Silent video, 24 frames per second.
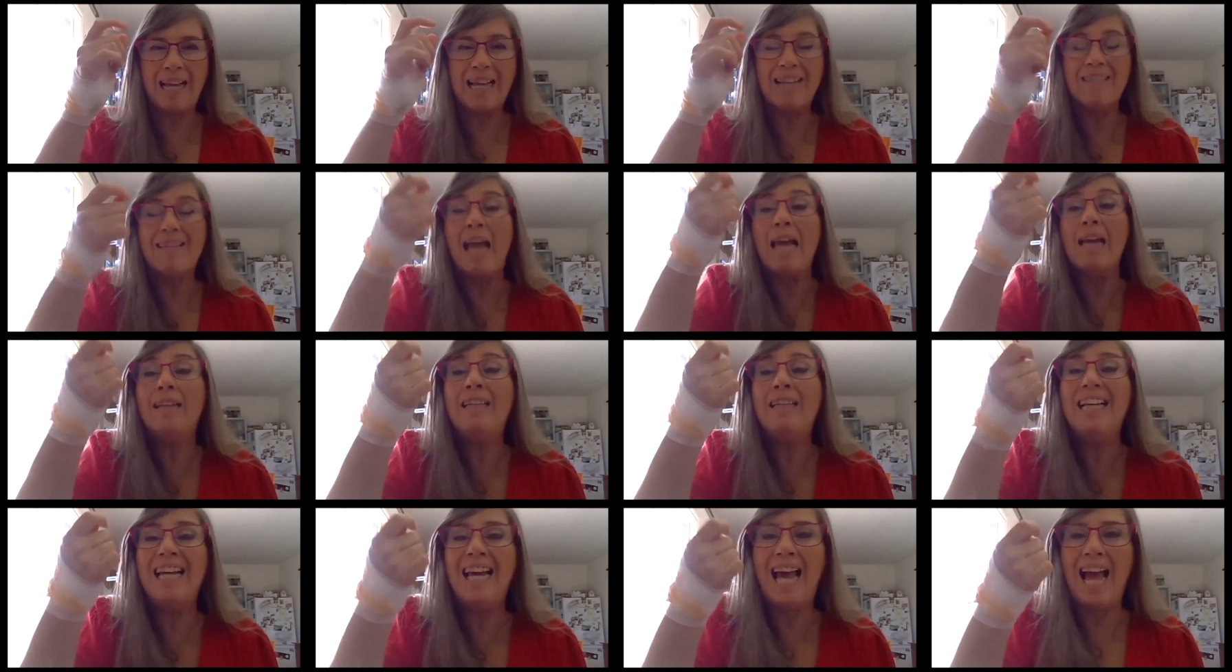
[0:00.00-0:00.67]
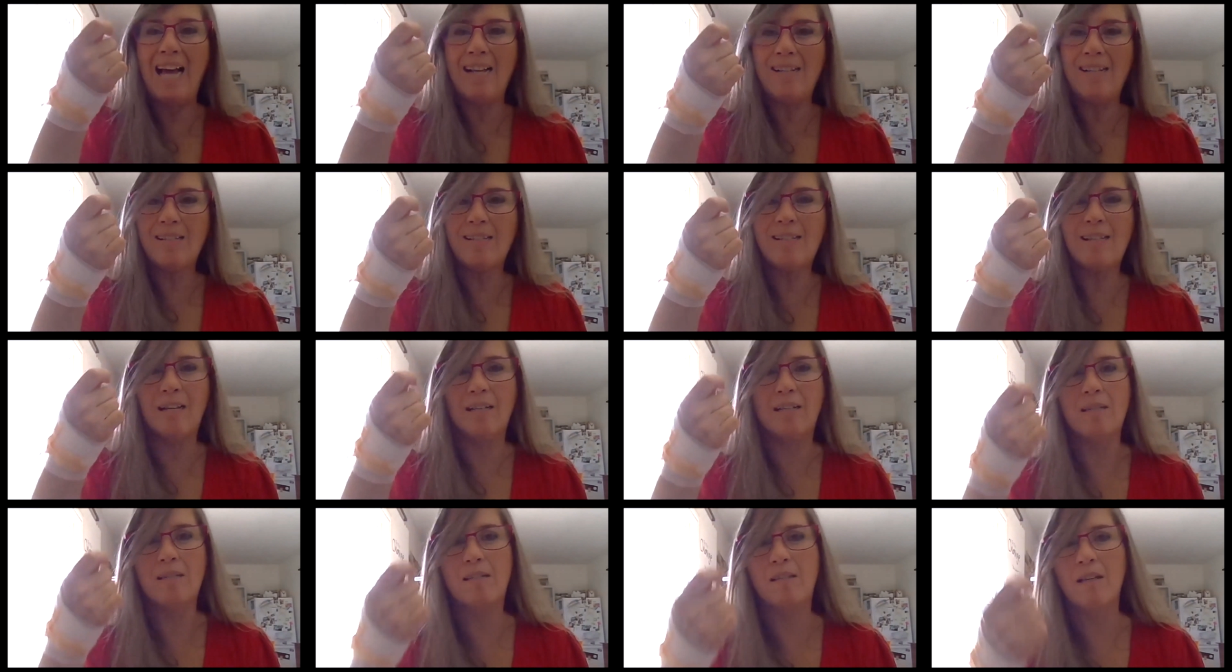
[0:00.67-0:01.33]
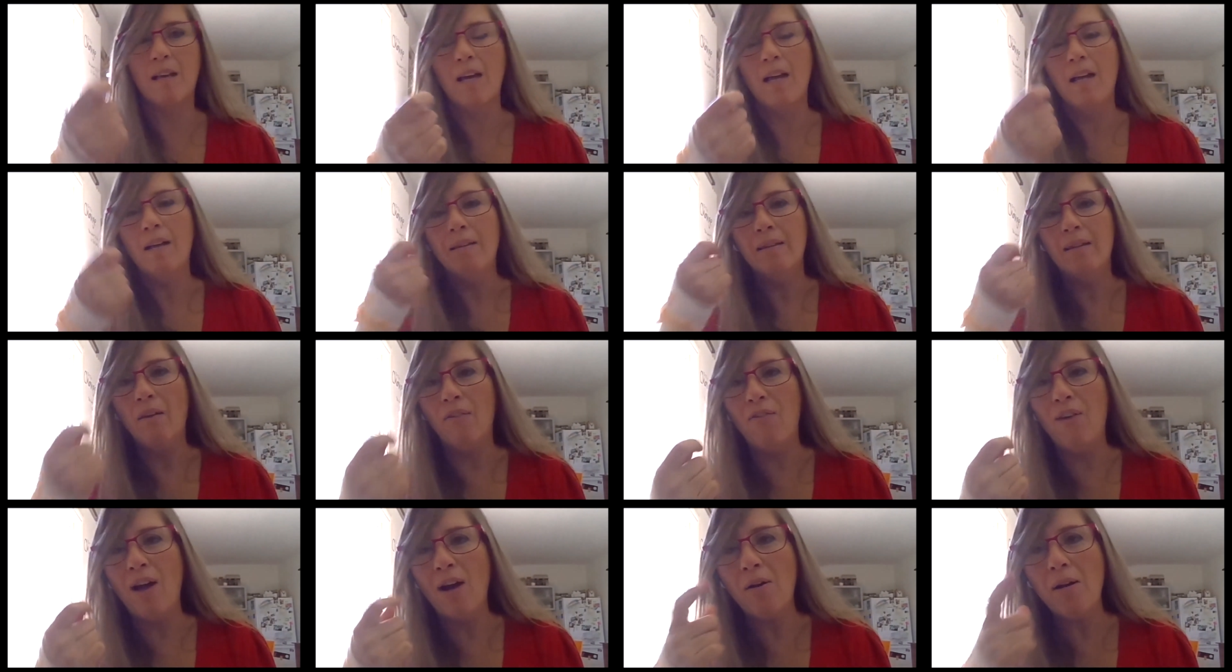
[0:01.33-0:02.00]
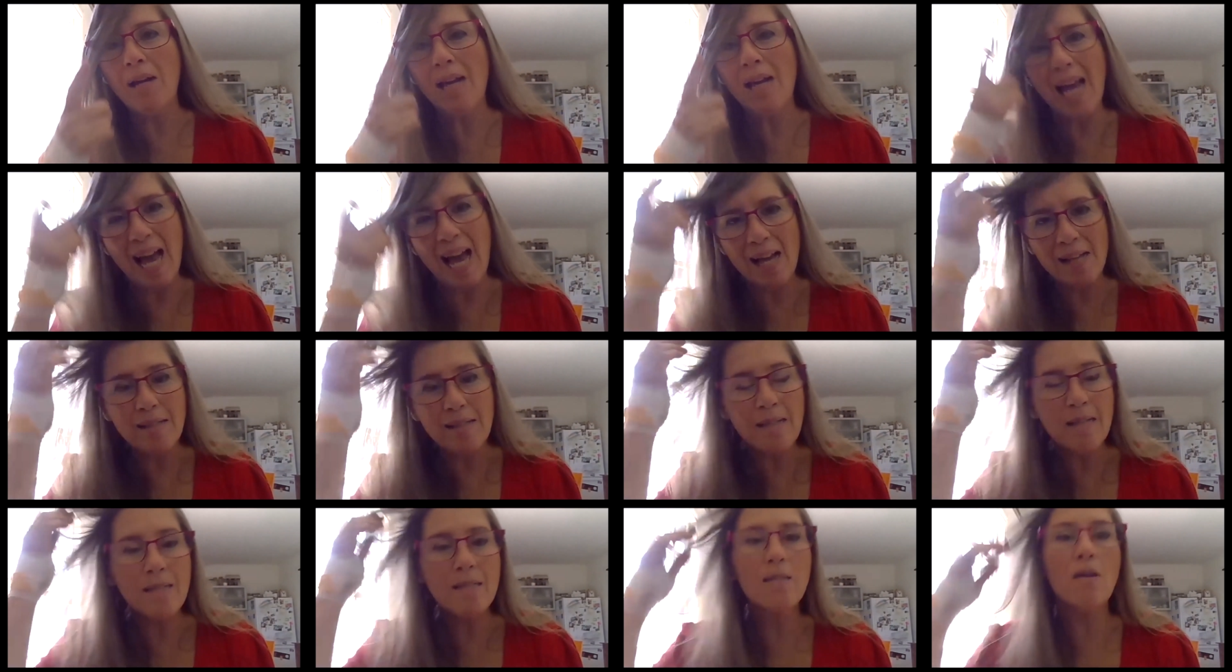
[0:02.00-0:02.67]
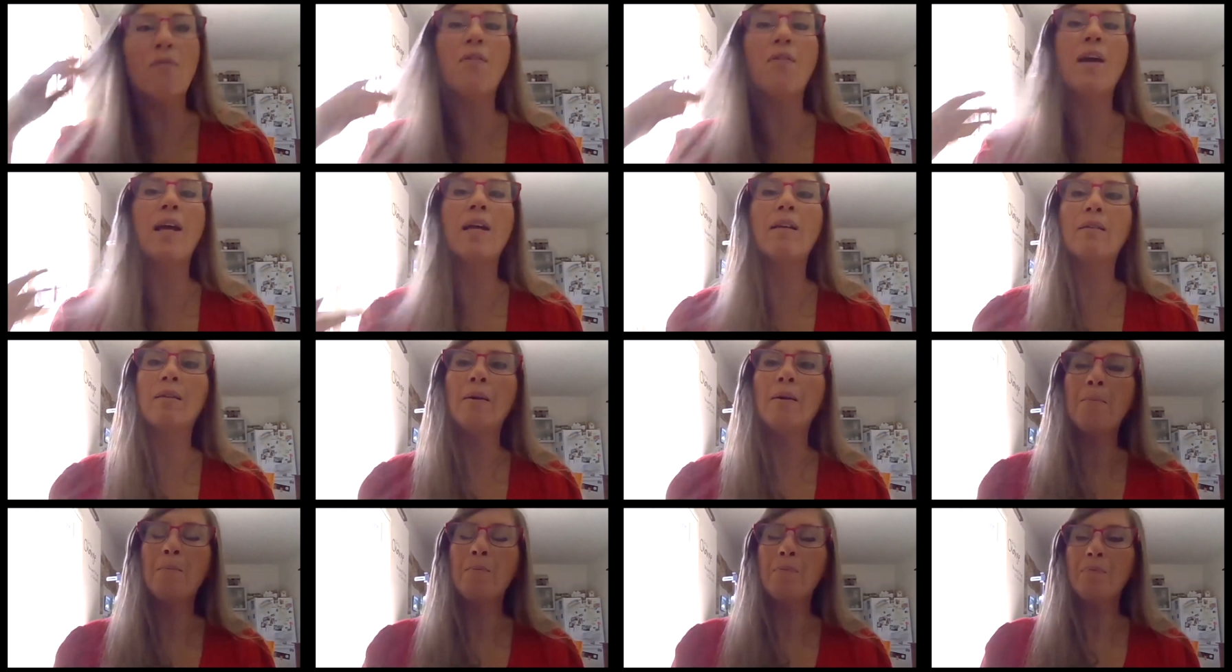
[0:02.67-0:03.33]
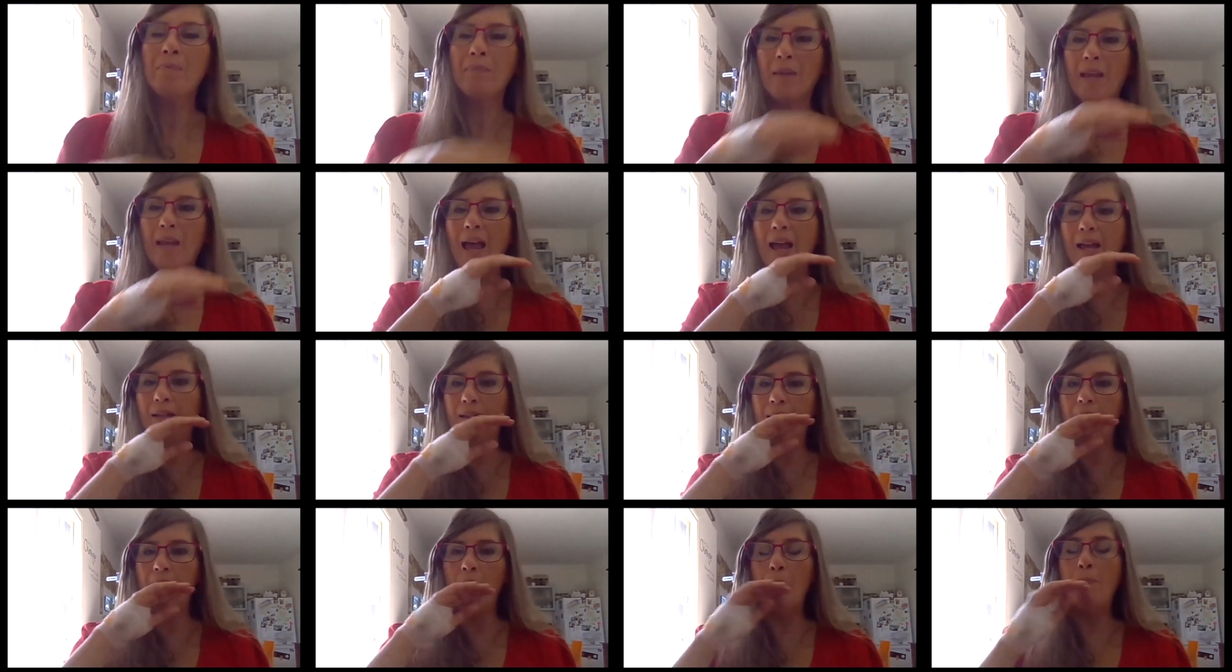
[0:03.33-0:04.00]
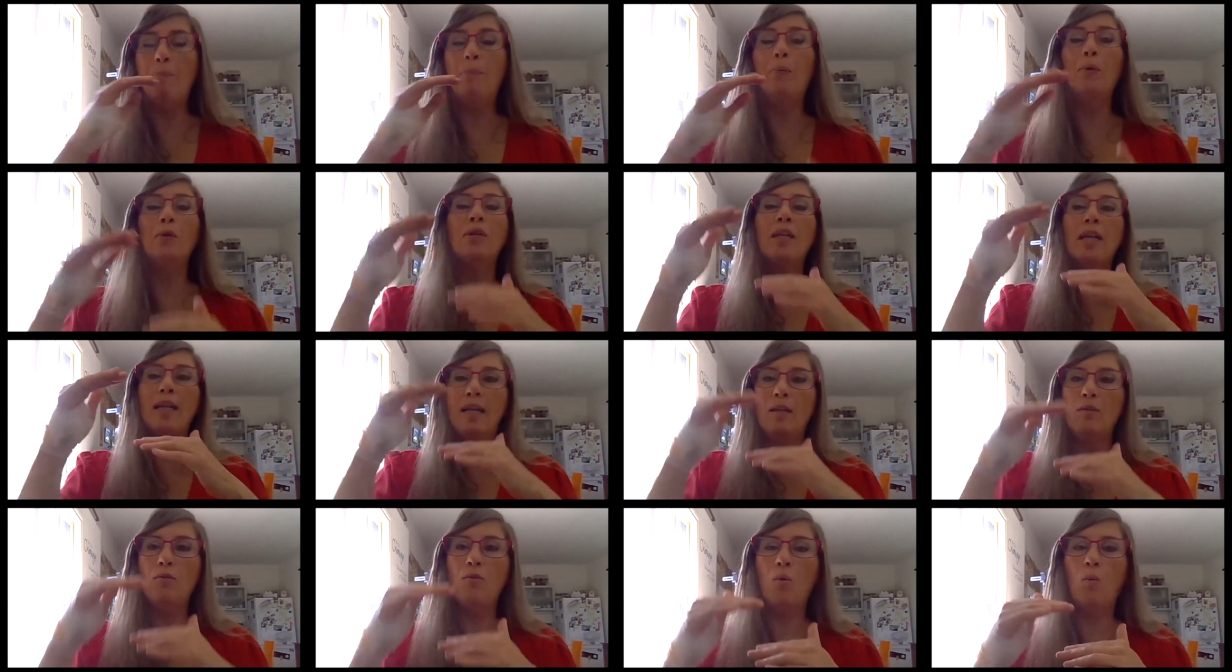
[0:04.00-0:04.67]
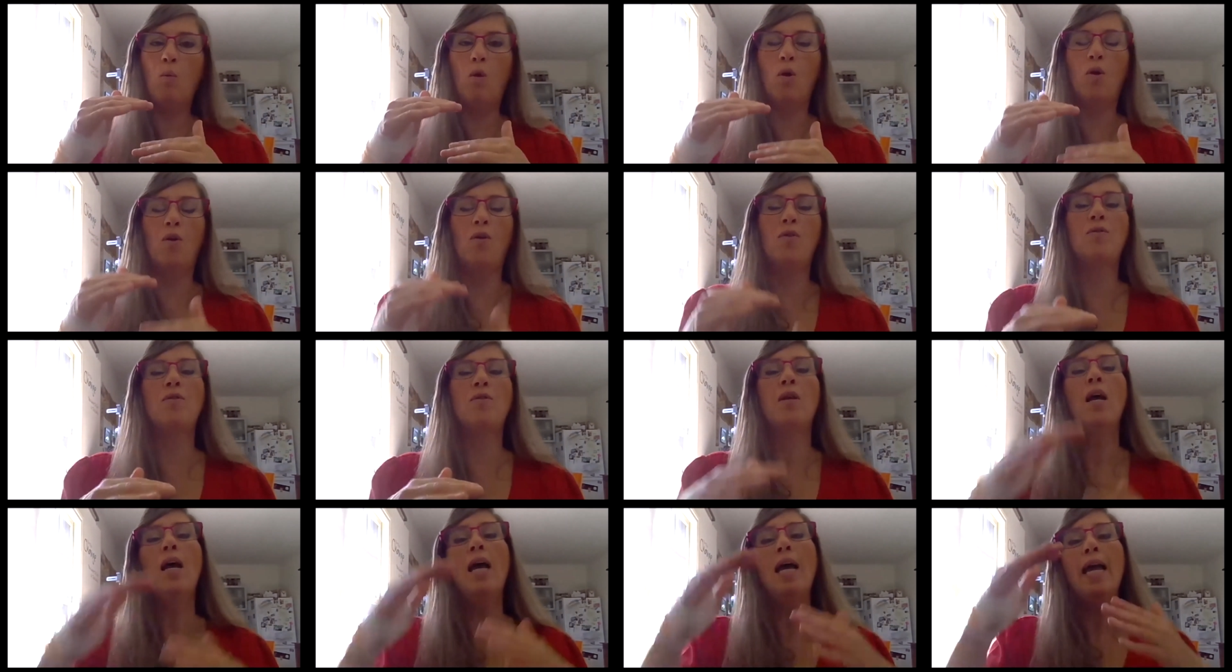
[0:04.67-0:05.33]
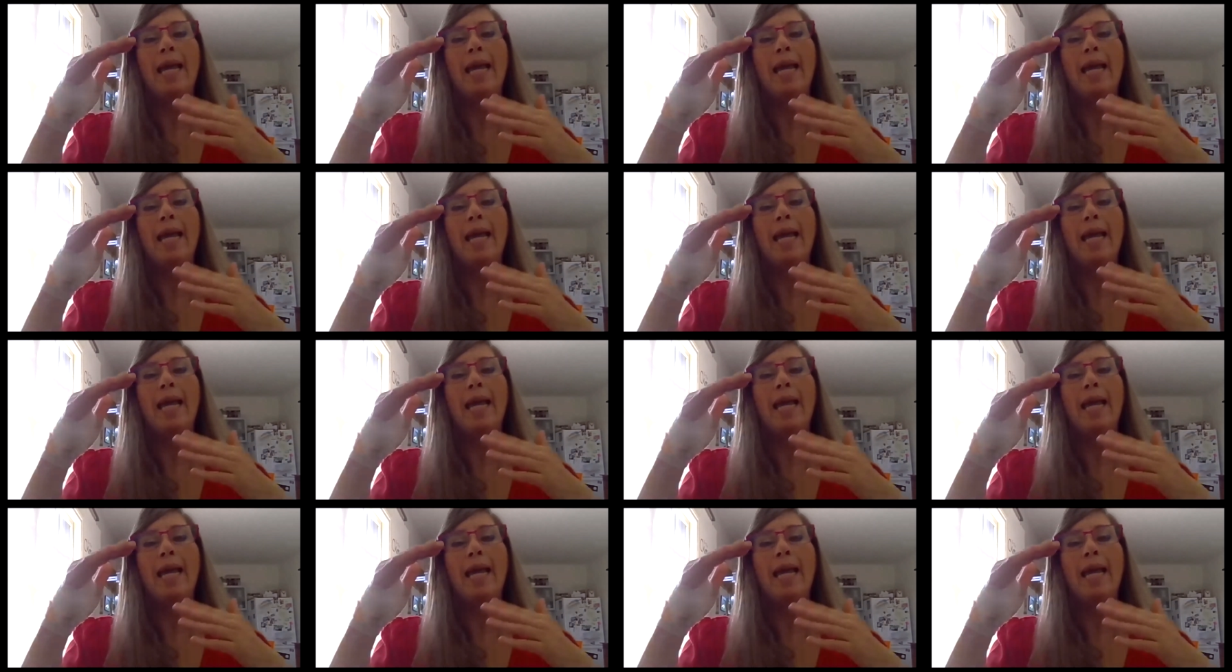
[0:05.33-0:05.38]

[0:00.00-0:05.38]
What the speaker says: take the essence, the very essence of it, and put it into words.